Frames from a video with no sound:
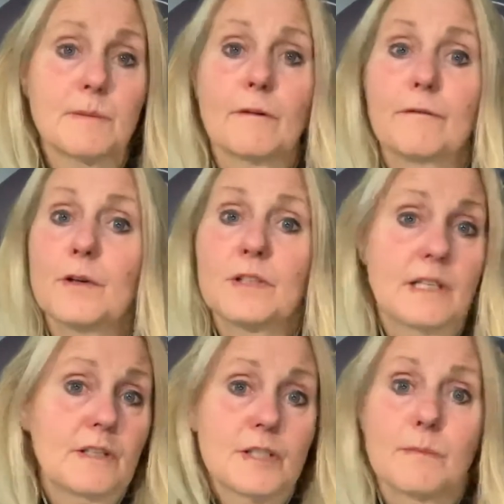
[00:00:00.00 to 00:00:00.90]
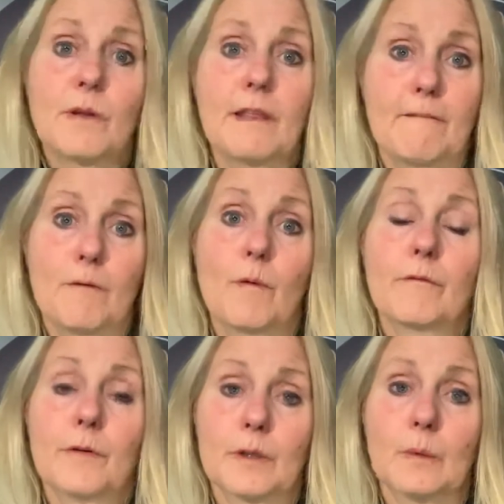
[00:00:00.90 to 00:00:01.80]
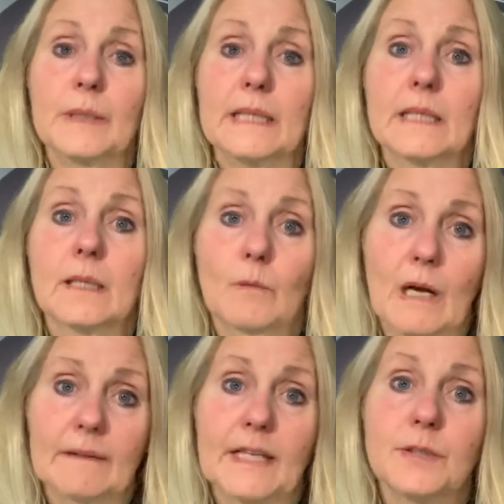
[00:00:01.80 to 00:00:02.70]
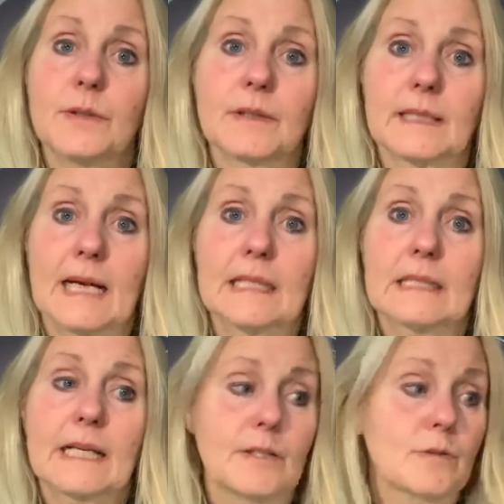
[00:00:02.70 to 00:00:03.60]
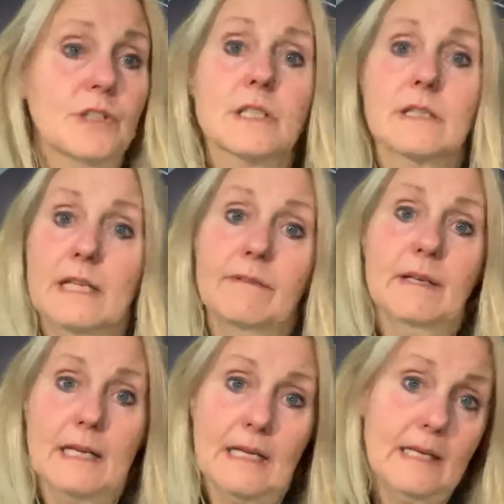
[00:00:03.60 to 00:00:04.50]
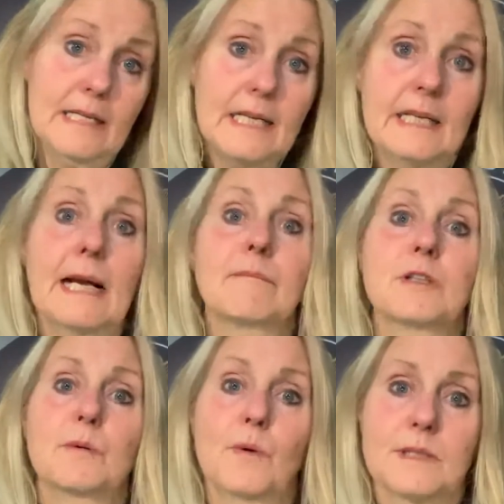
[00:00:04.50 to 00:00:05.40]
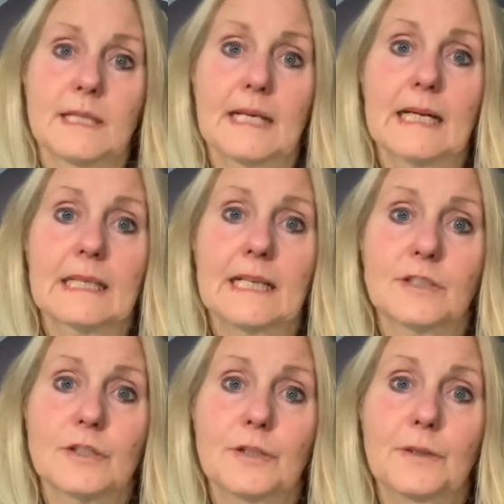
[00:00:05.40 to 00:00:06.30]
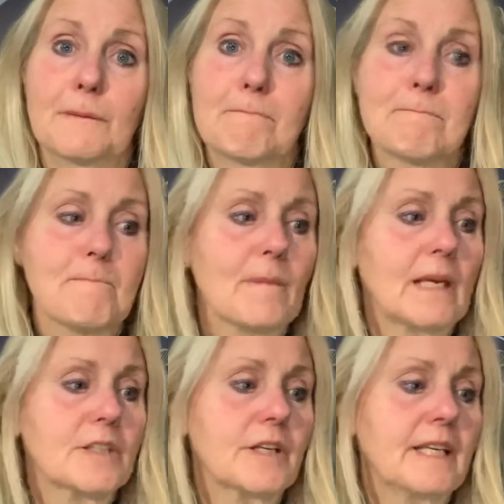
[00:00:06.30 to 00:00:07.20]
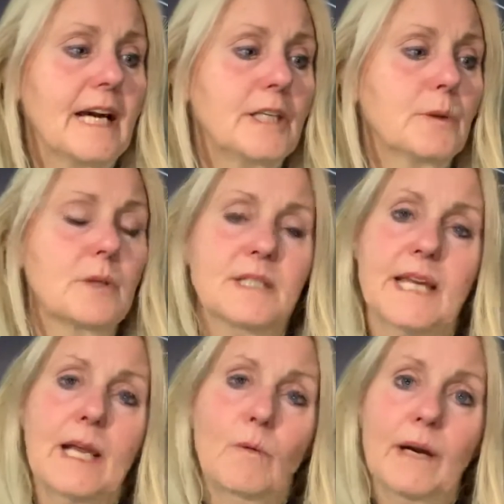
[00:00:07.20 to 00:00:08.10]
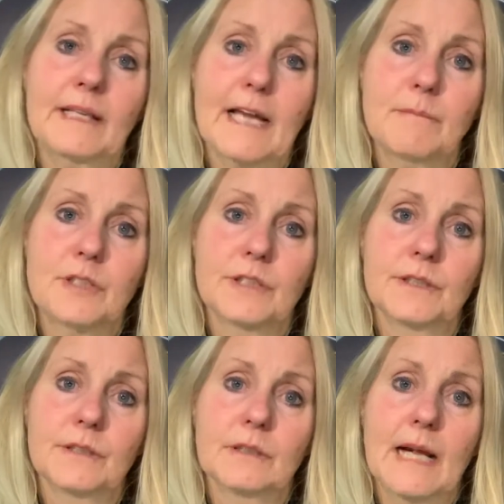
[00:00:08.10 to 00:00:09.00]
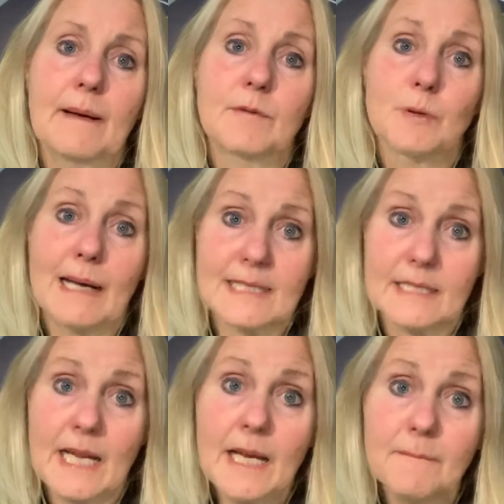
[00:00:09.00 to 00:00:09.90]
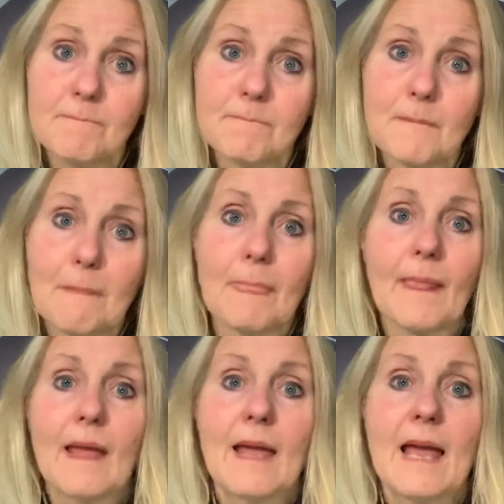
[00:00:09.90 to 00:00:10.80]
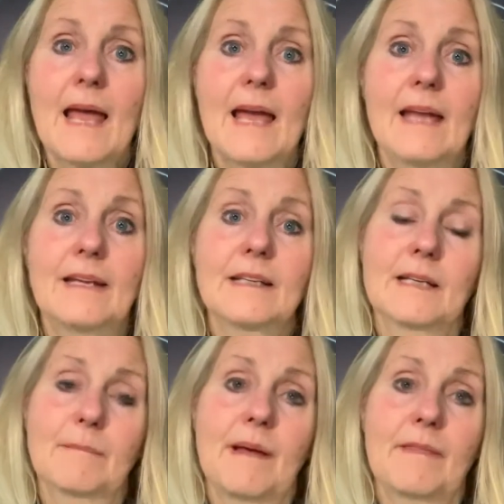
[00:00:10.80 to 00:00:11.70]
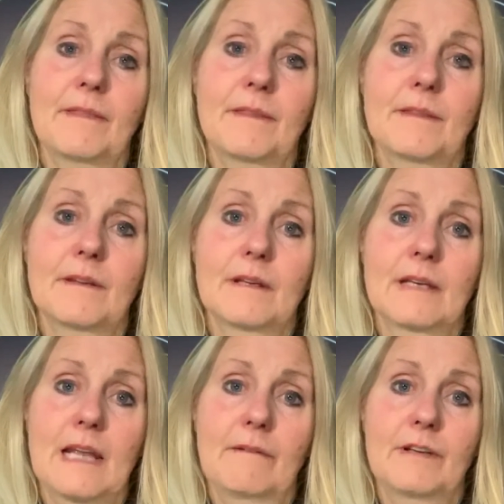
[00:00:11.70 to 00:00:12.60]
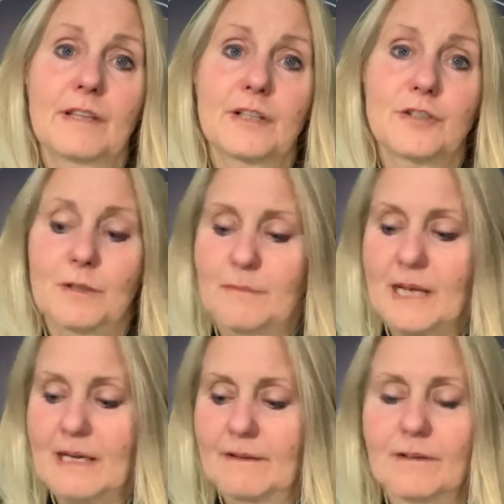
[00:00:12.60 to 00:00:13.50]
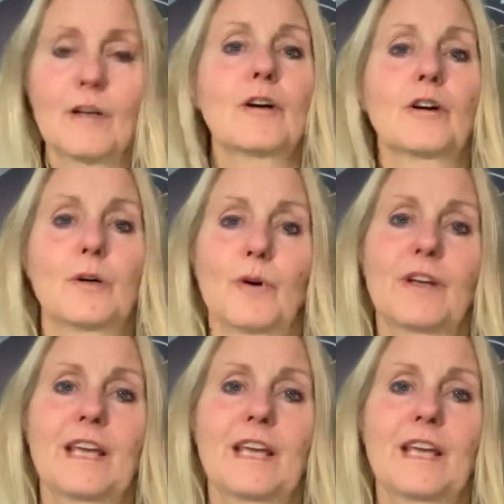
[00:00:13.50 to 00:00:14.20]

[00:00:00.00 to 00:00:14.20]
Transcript: foods in a smoothie form for a week while they're doing the gut cleanse, or just even leading up towards the gut cleanse too. So here you would take 1 capsule twice a day, and in a month everything should be in good working